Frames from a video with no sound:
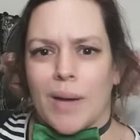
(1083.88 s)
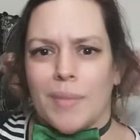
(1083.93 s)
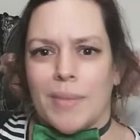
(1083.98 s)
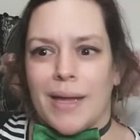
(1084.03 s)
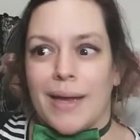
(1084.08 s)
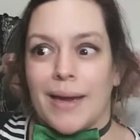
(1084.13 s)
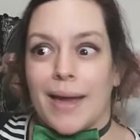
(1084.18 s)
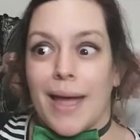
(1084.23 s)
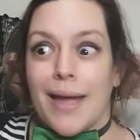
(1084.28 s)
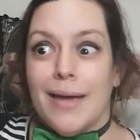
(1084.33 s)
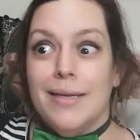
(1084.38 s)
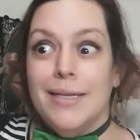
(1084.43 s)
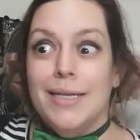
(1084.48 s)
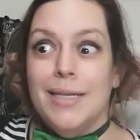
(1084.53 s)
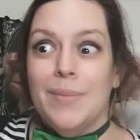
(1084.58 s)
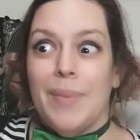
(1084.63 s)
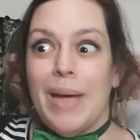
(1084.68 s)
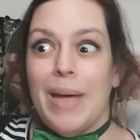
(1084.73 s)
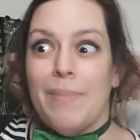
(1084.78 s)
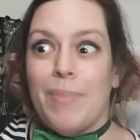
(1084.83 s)
I'm like, I need
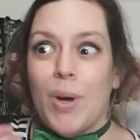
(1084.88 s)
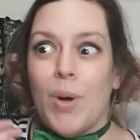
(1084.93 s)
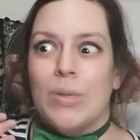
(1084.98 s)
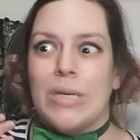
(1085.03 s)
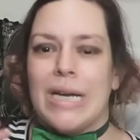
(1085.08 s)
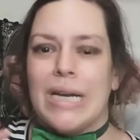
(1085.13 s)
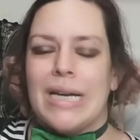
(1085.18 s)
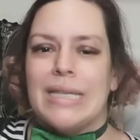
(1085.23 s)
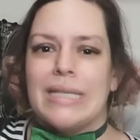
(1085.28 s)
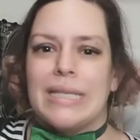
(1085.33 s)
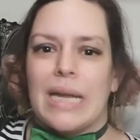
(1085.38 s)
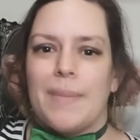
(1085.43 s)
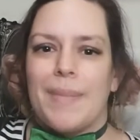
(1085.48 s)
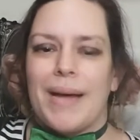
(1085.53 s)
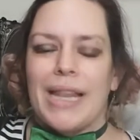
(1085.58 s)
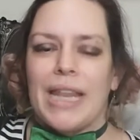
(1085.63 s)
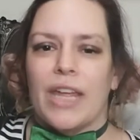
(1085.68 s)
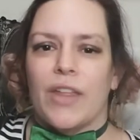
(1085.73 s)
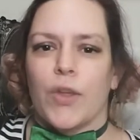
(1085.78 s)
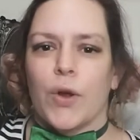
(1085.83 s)
to buy botas and I
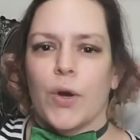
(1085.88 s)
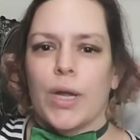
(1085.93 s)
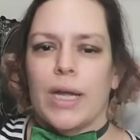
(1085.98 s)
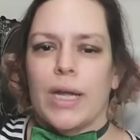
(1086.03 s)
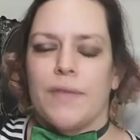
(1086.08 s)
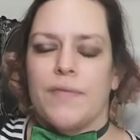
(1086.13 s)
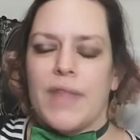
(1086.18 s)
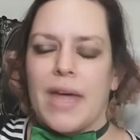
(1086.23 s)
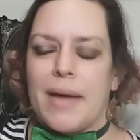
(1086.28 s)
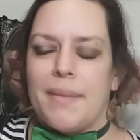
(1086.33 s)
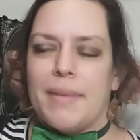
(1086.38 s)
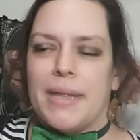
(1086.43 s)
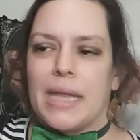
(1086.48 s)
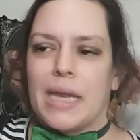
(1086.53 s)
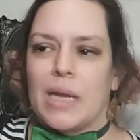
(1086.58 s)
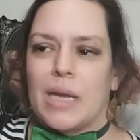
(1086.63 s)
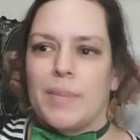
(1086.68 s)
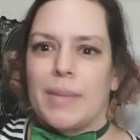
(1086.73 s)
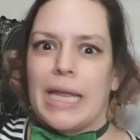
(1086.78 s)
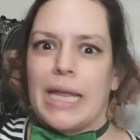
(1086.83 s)
buy like 30 of them, and
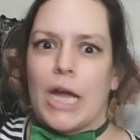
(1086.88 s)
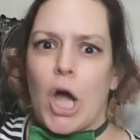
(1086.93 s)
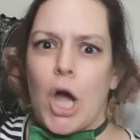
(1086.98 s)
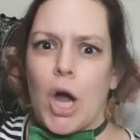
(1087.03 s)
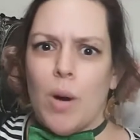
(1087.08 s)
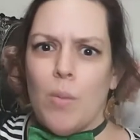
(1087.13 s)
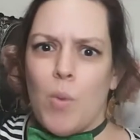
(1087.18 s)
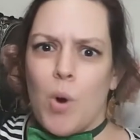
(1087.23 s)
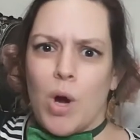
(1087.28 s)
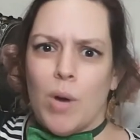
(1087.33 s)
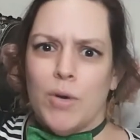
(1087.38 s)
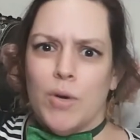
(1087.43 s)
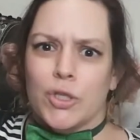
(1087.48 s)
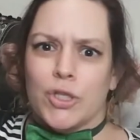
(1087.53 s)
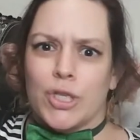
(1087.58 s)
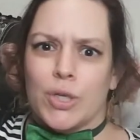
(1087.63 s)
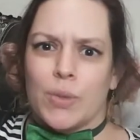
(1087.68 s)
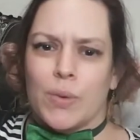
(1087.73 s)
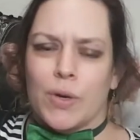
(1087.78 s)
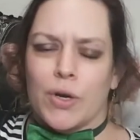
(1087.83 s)
then I'll be like, arm
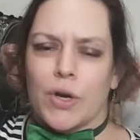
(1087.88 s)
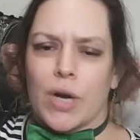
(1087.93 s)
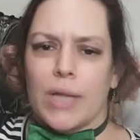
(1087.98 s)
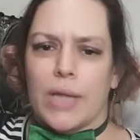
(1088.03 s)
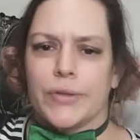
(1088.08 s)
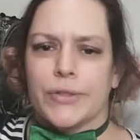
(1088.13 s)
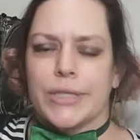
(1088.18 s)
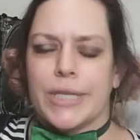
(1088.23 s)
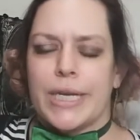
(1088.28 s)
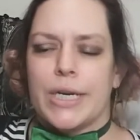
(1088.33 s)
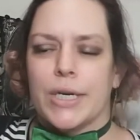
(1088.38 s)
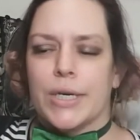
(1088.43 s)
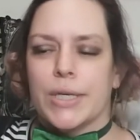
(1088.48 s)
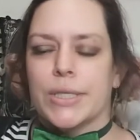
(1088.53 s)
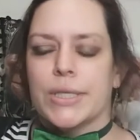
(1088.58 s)
warmers, $200 later.